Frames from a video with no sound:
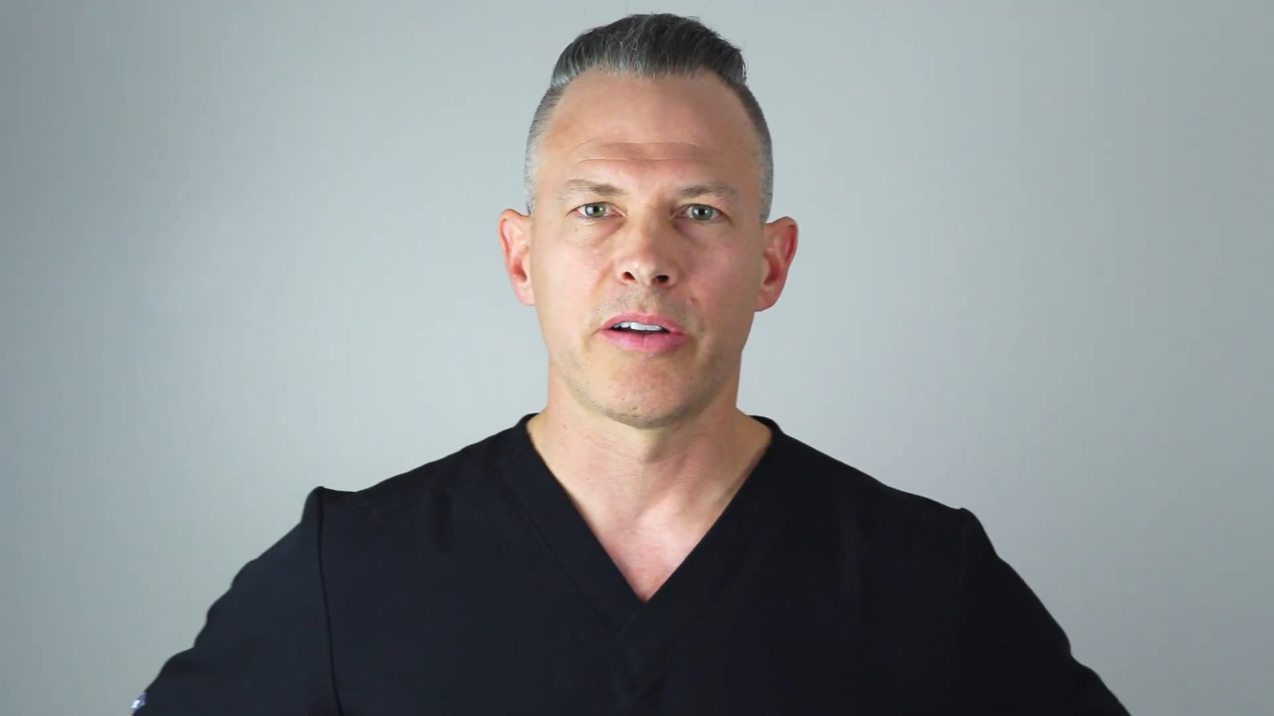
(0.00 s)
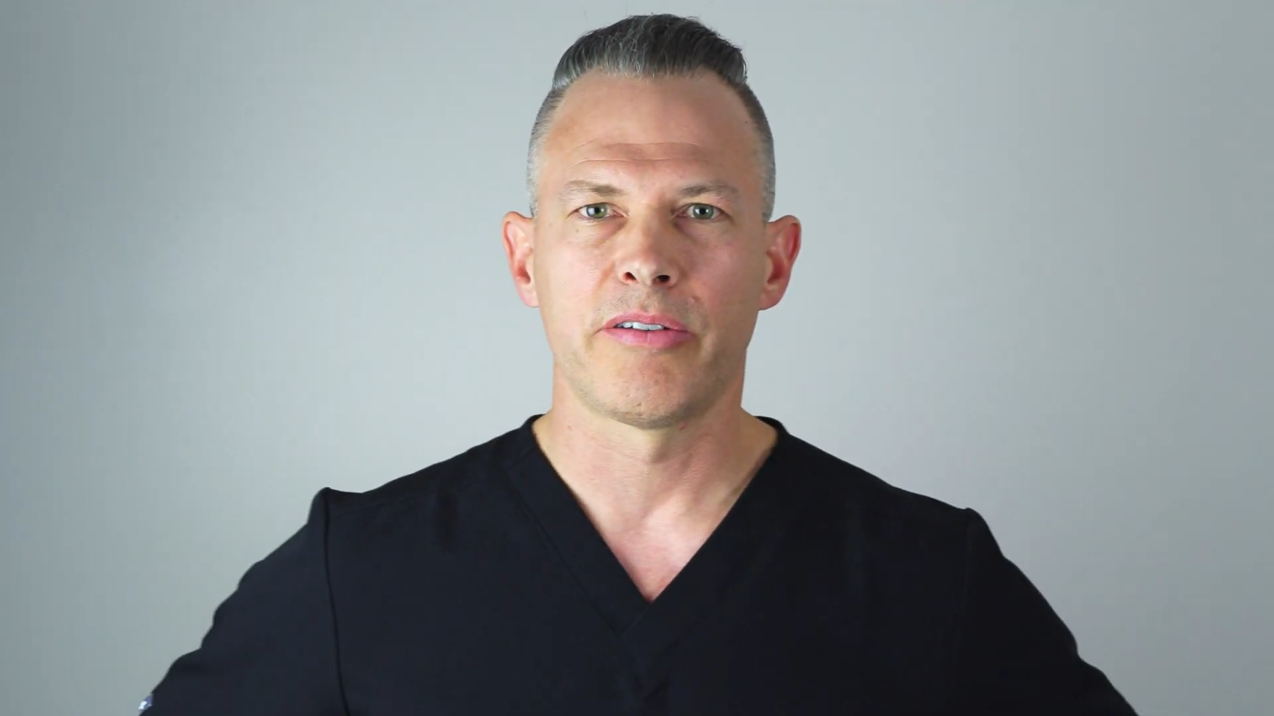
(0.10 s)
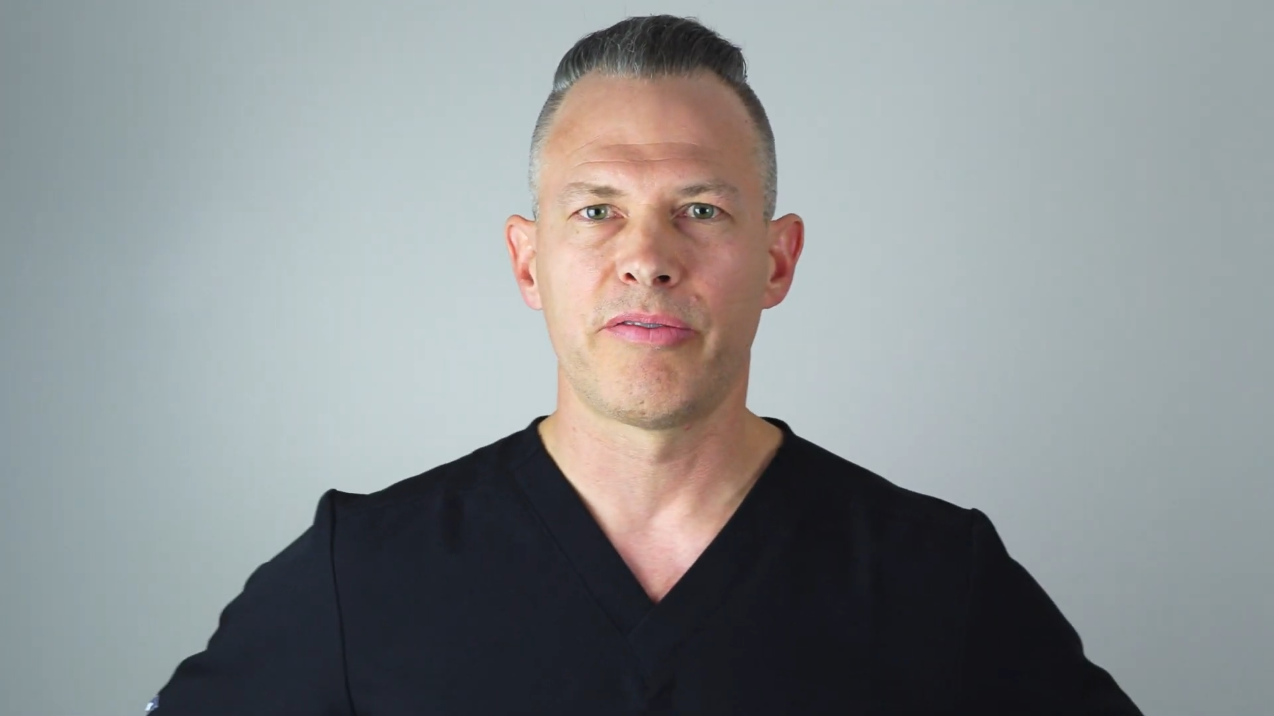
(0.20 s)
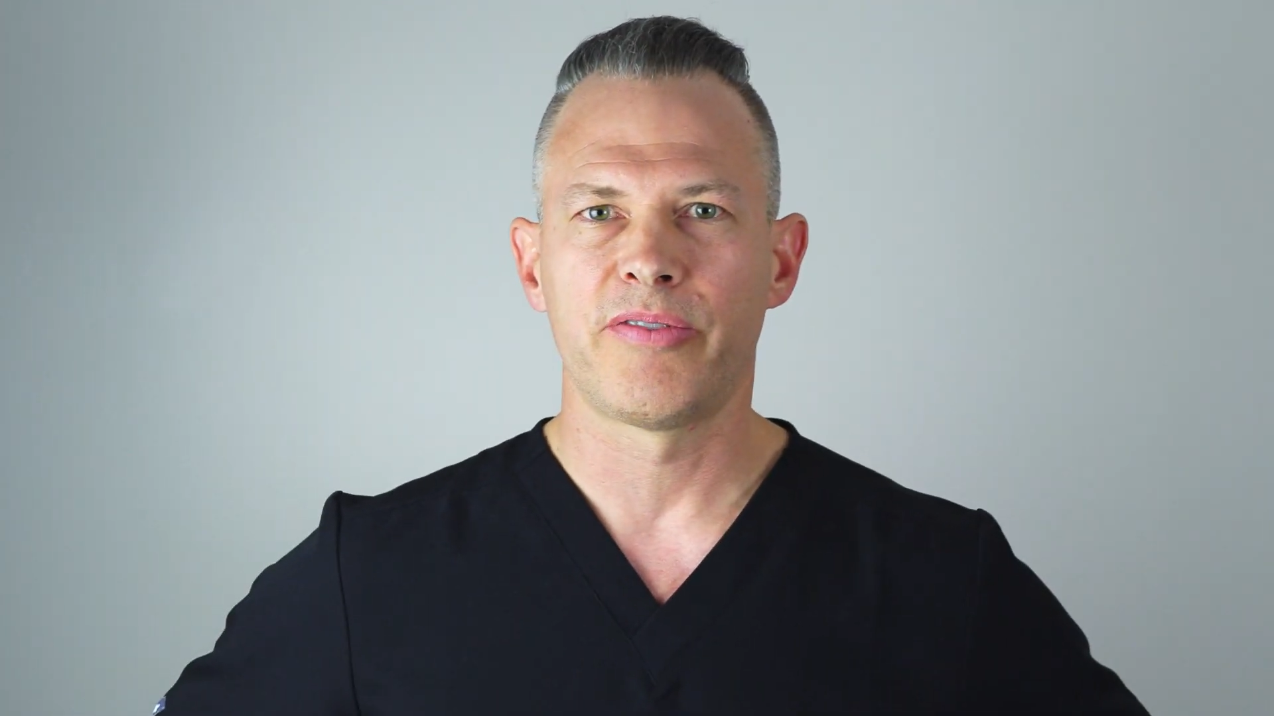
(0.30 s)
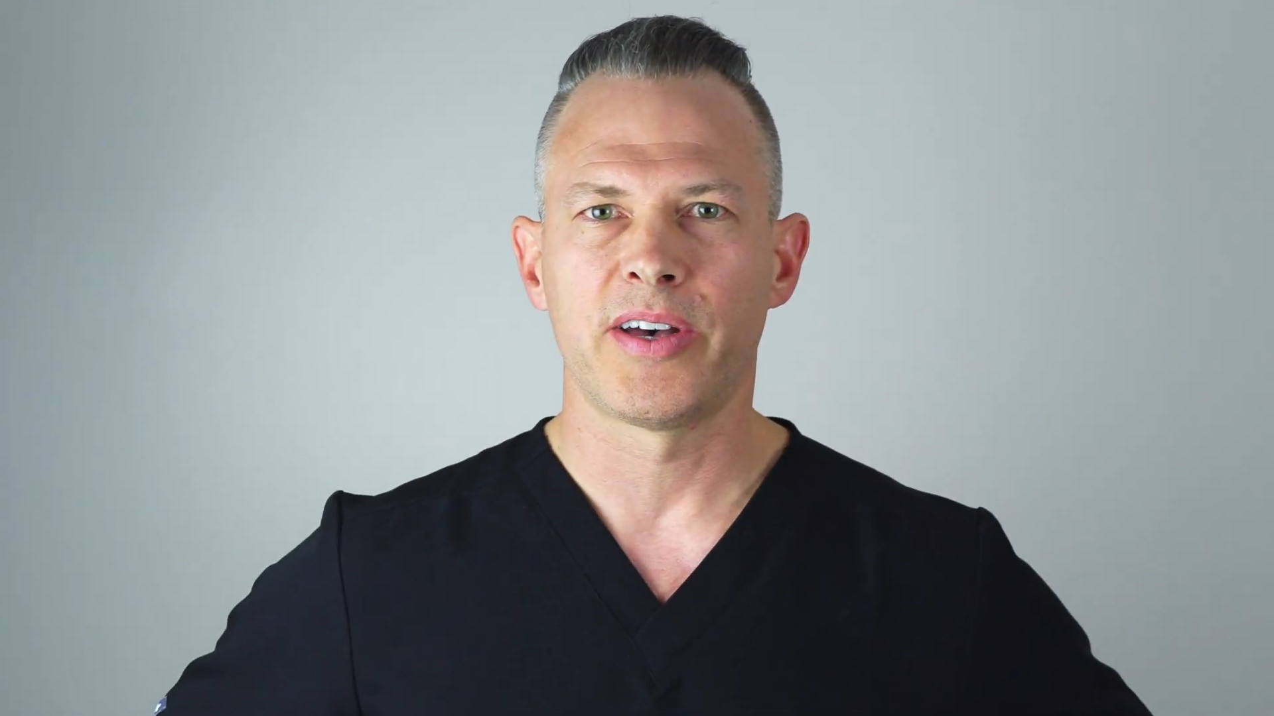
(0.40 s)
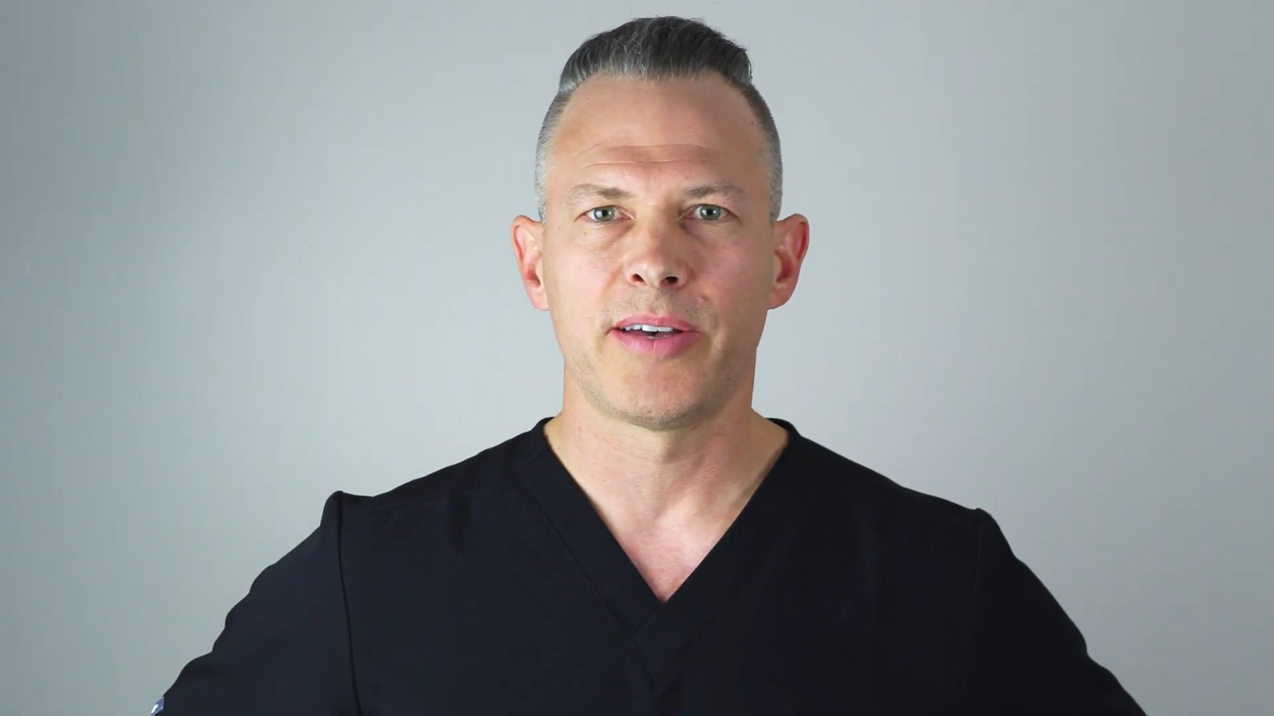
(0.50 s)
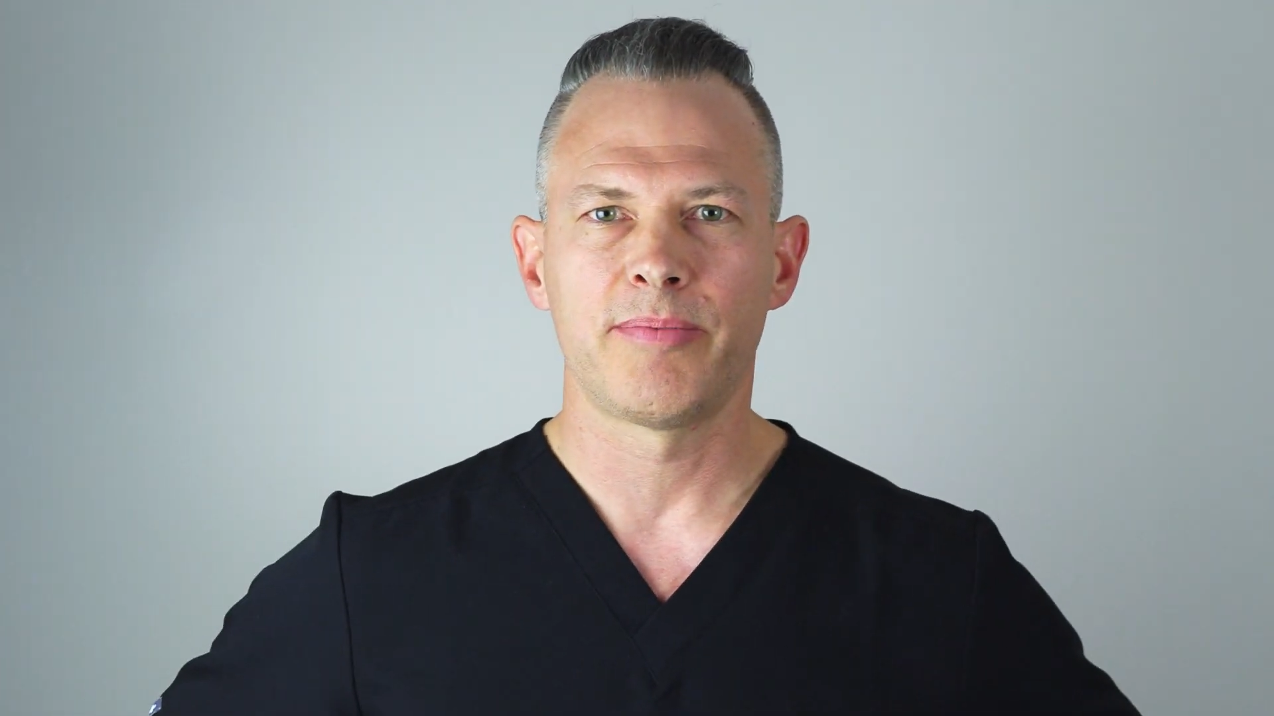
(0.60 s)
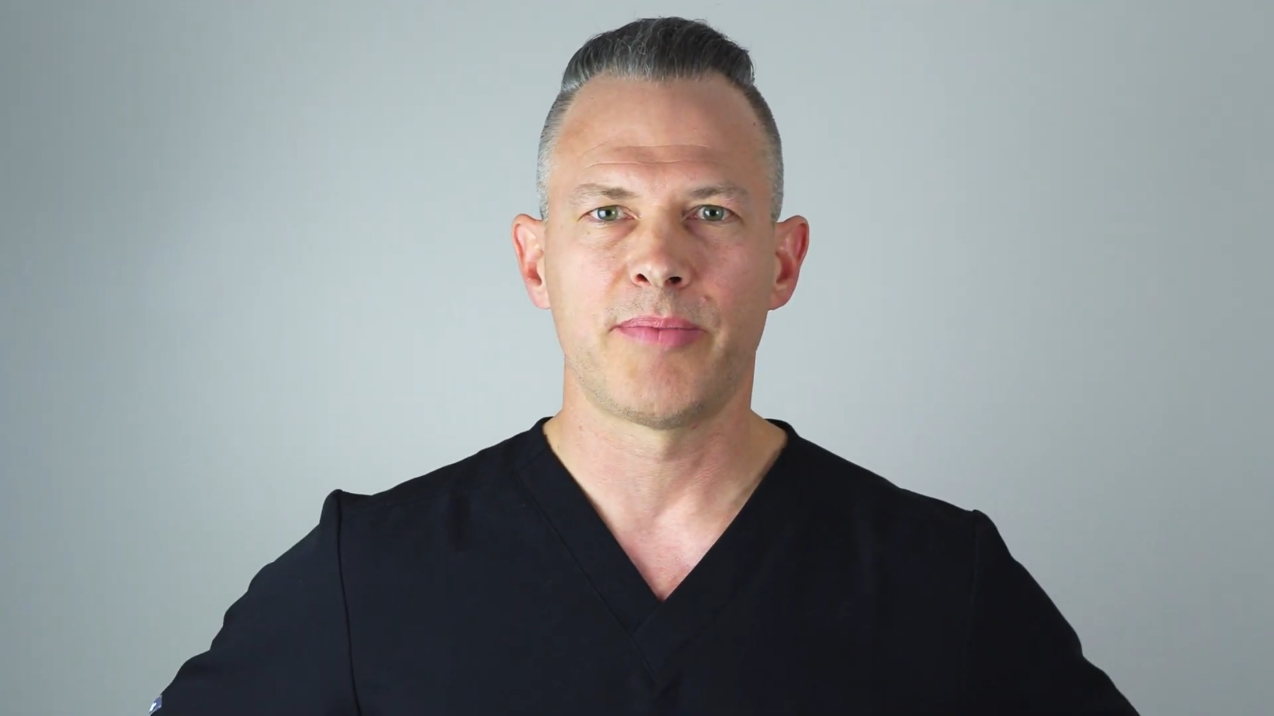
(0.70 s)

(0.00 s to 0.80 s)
of uh,